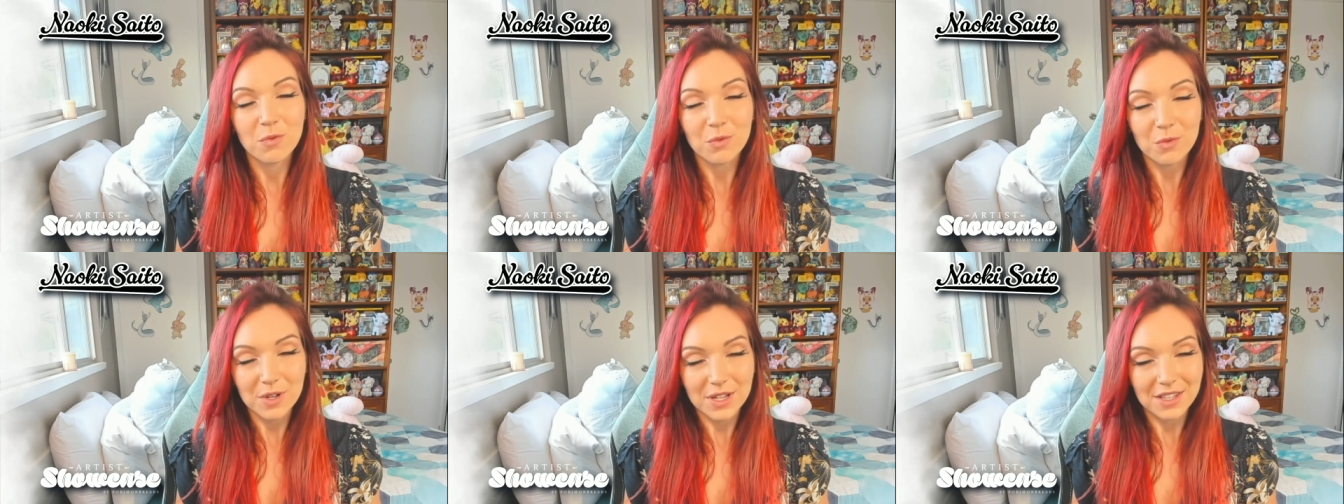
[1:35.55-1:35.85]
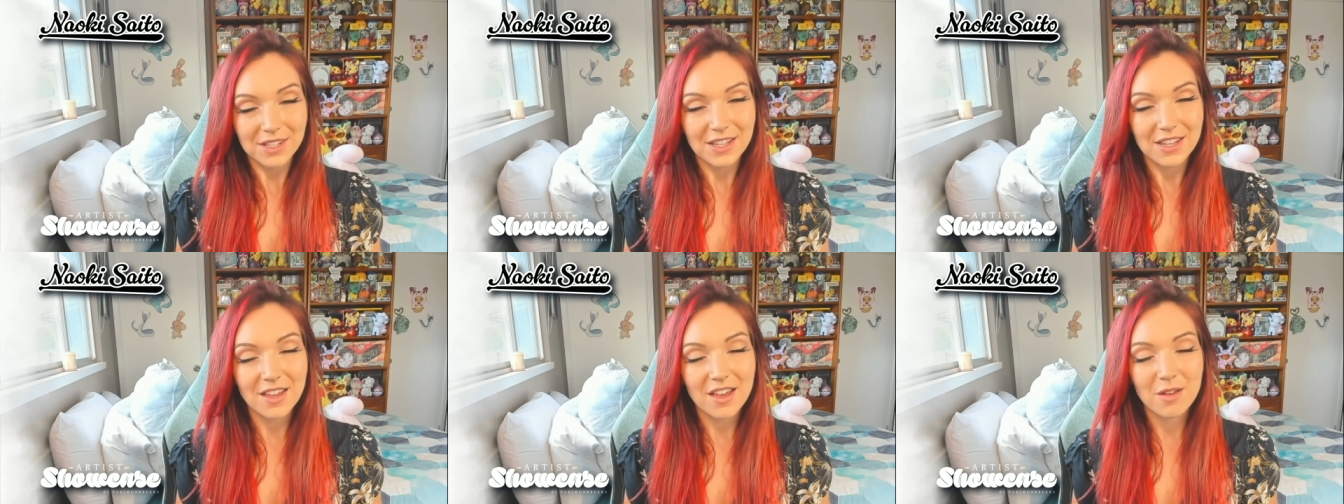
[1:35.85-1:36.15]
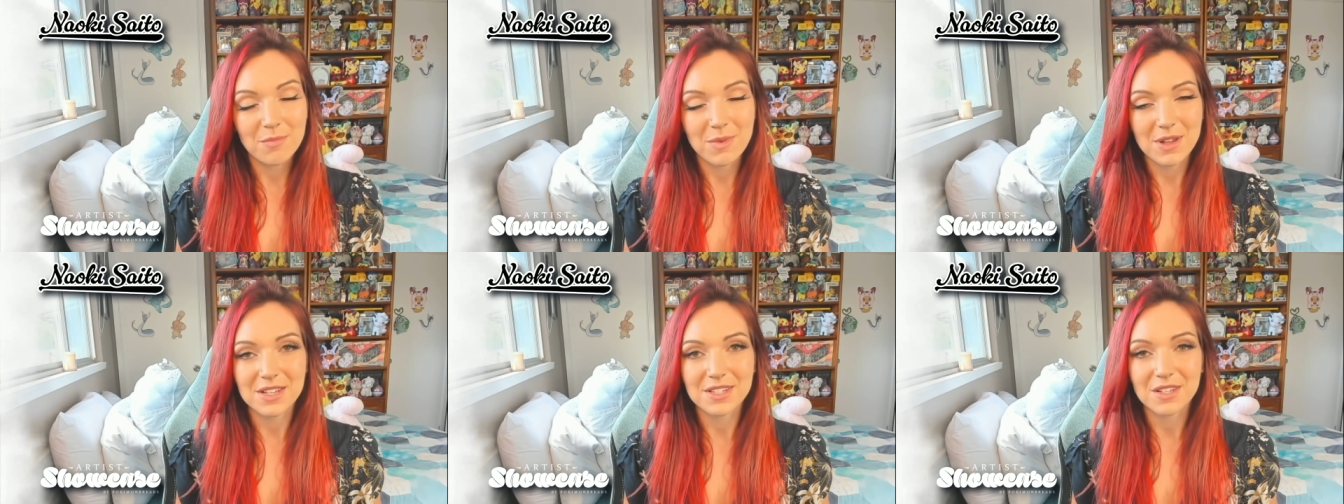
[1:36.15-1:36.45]
really
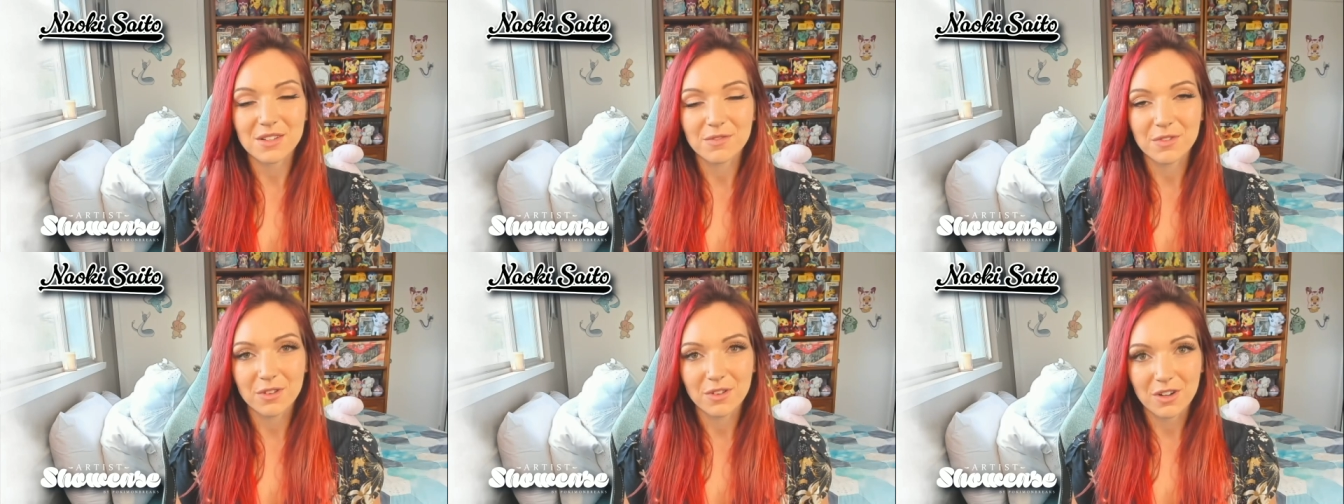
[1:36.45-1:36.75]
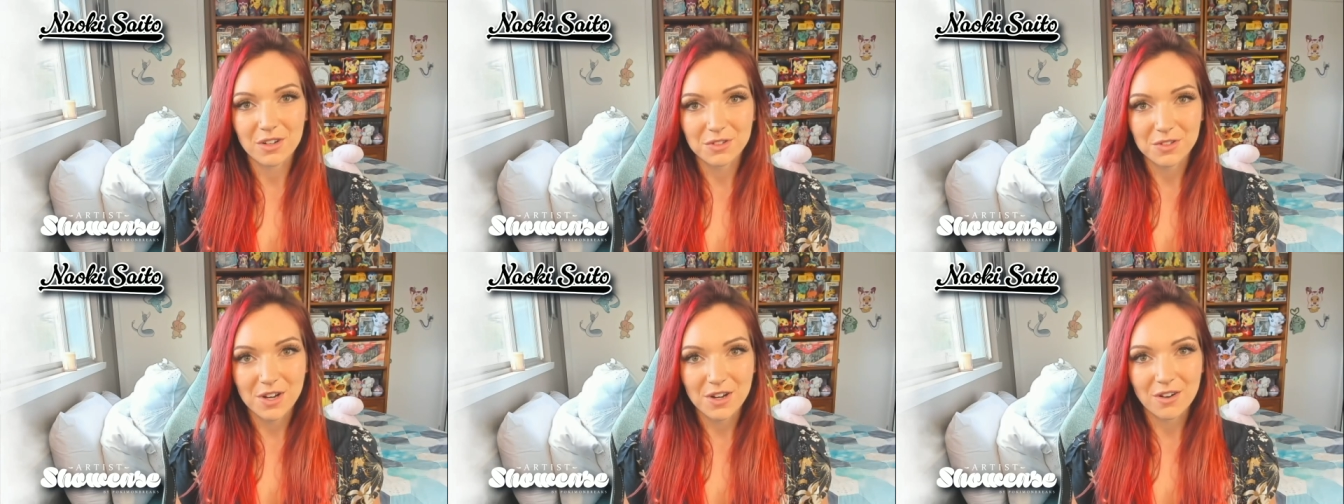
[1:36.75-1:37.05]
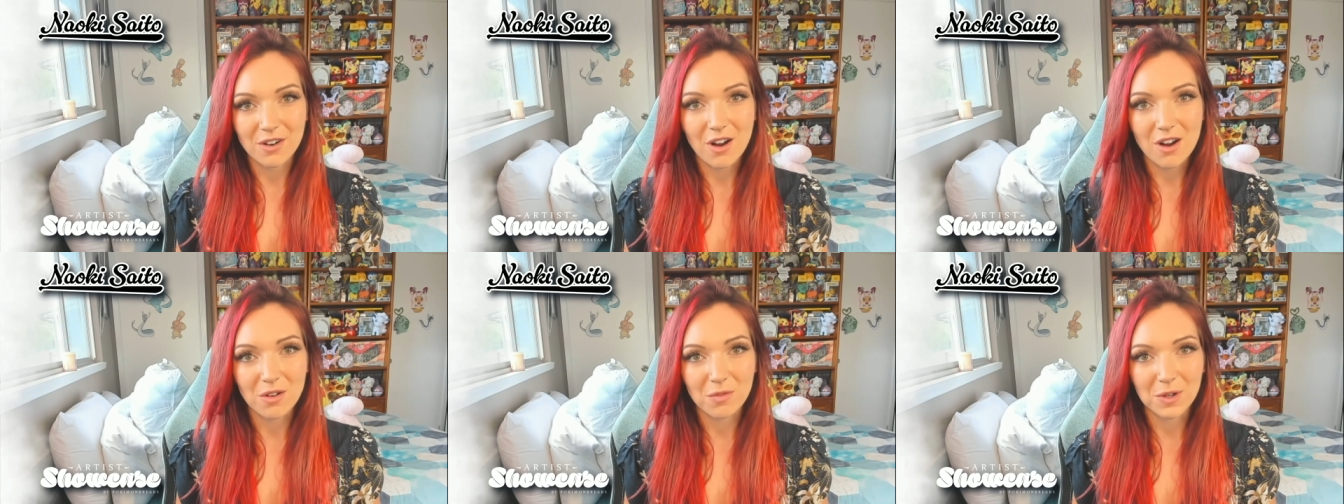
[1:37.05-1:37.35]
amazing full art trainer
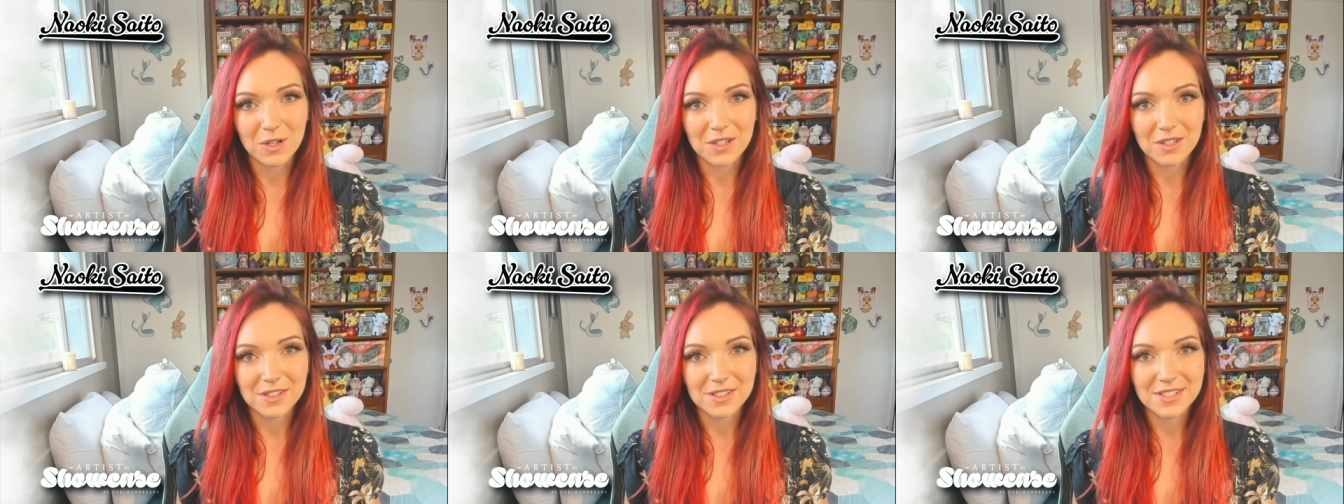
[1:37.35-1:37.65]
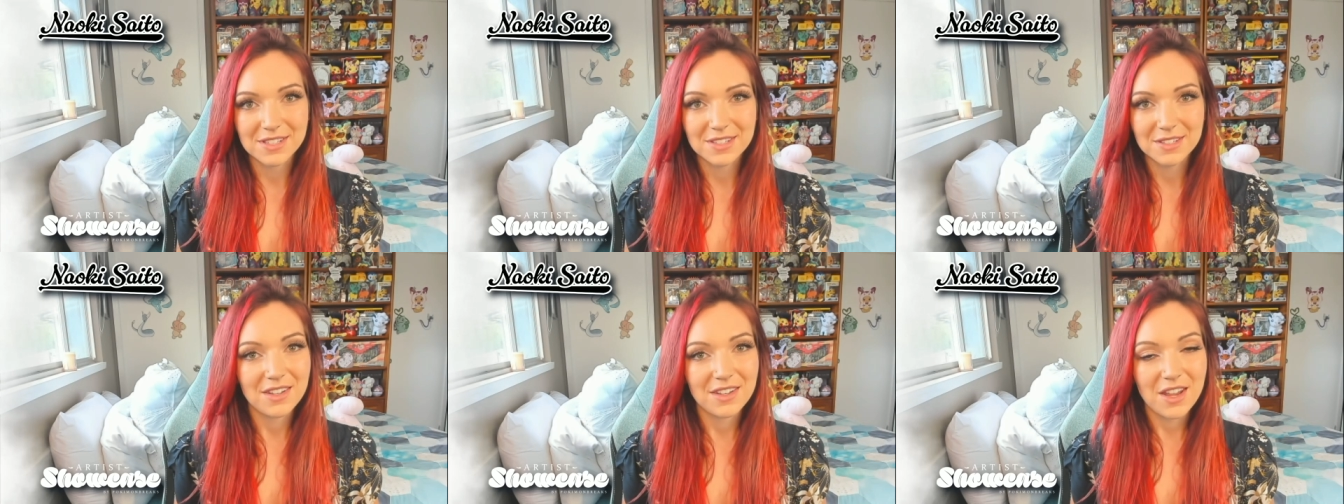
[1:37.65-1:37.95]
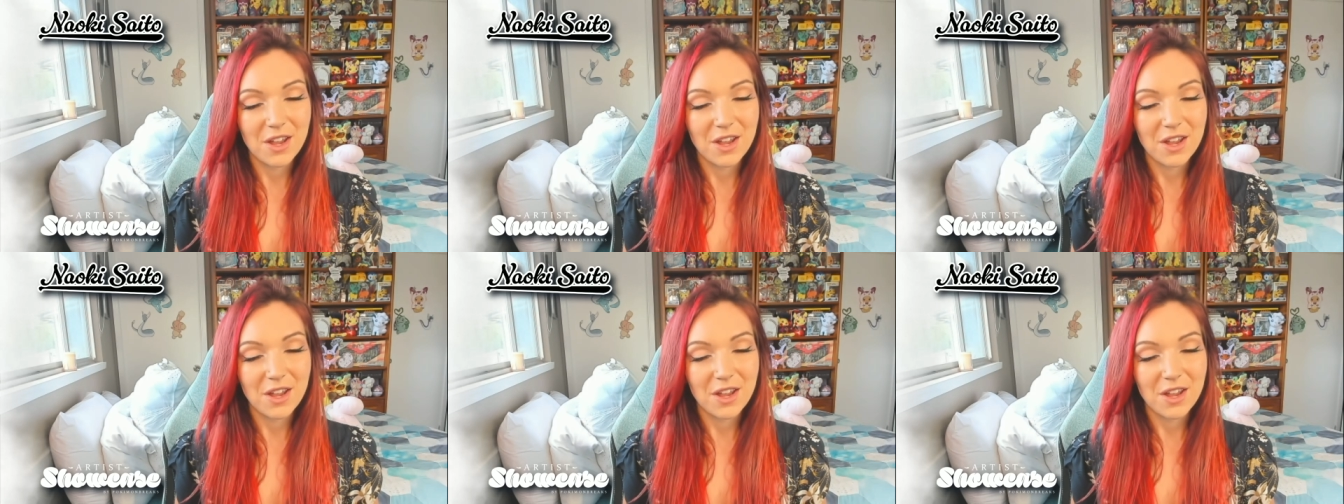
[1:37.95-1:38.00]
artworks.